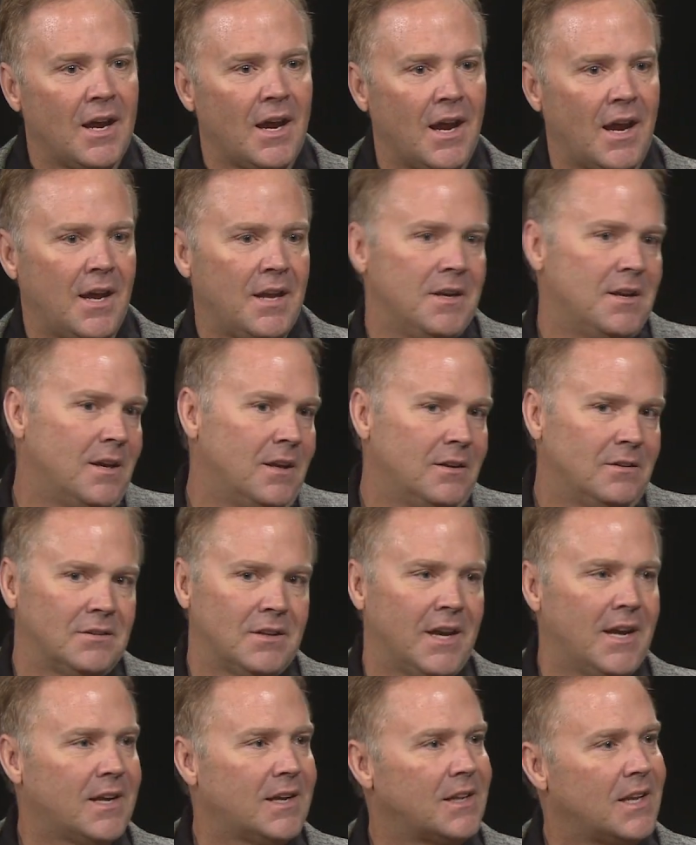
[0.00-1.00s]
And
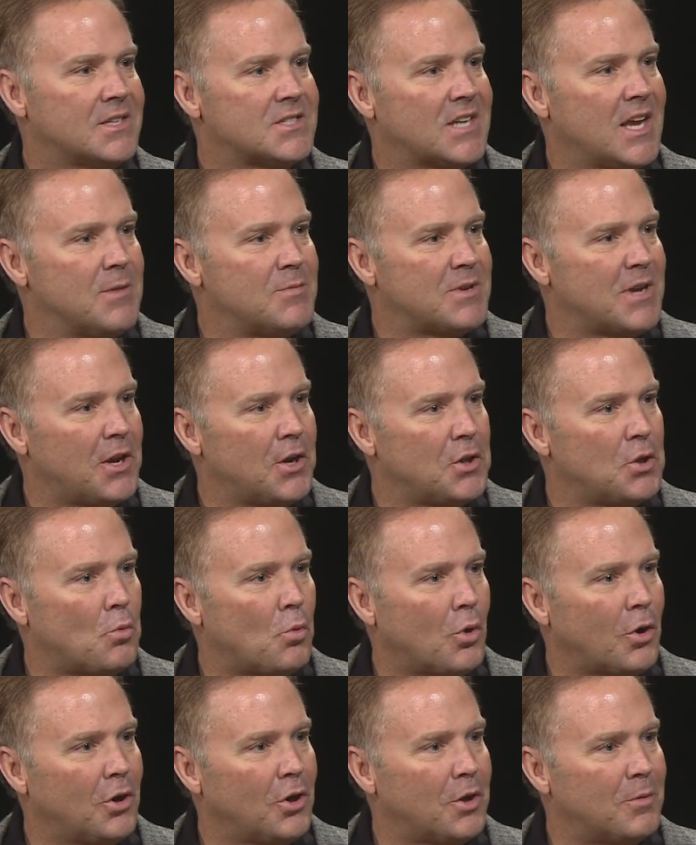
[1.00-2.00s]
heck, let's keep telling the
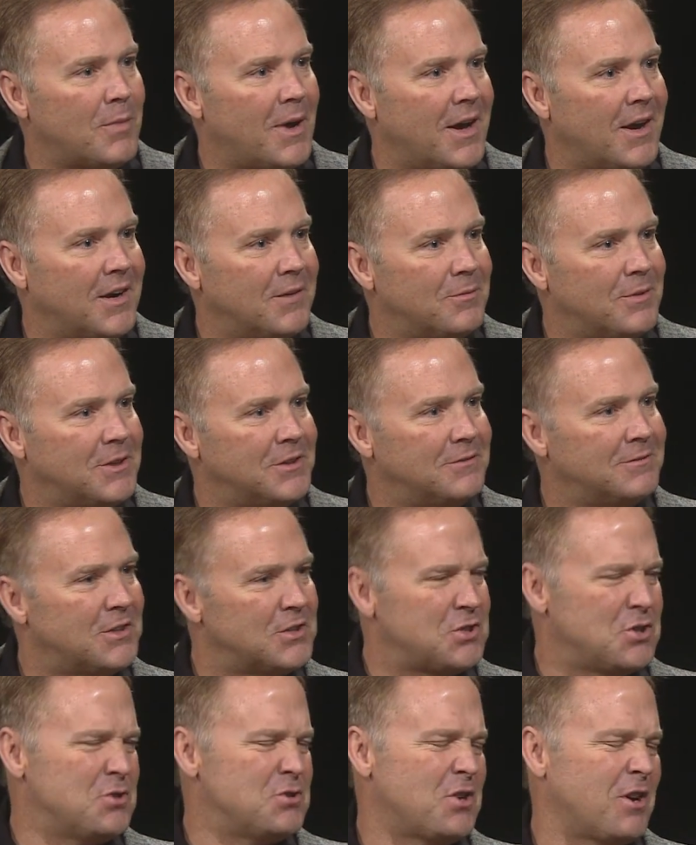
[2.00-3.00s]
world about it, but
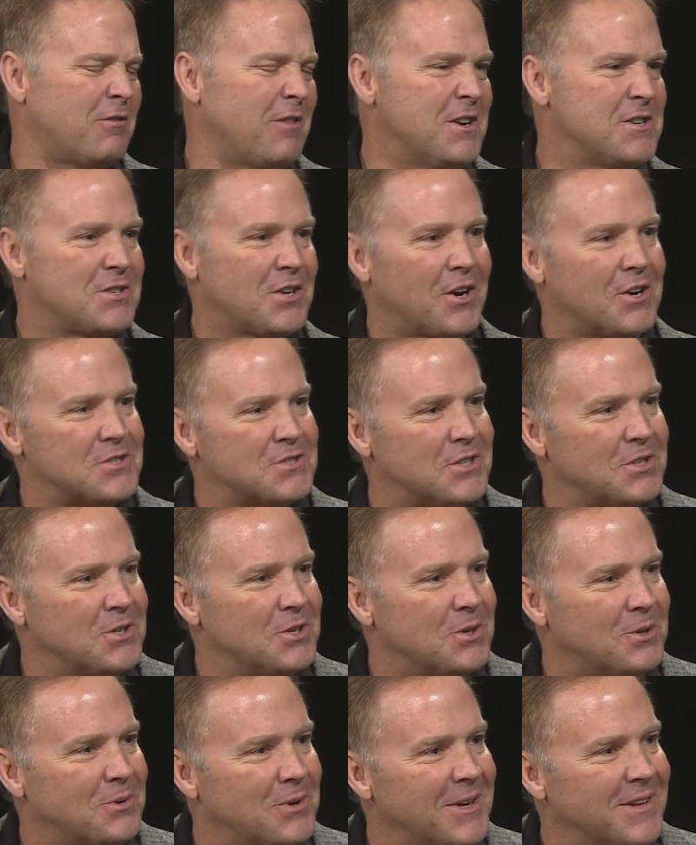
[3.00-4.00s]
let's use our race cars to
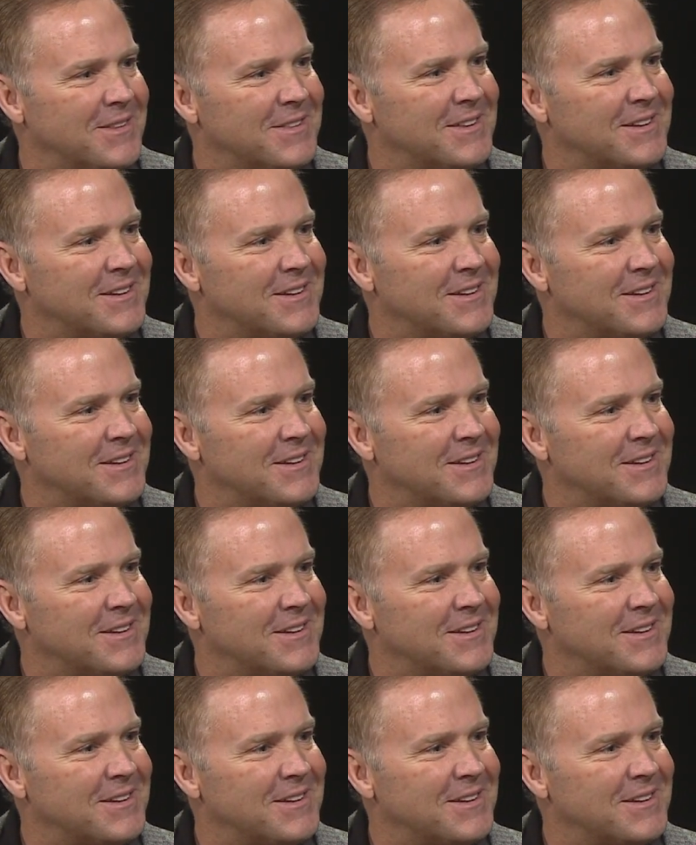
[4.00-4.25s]
do it with.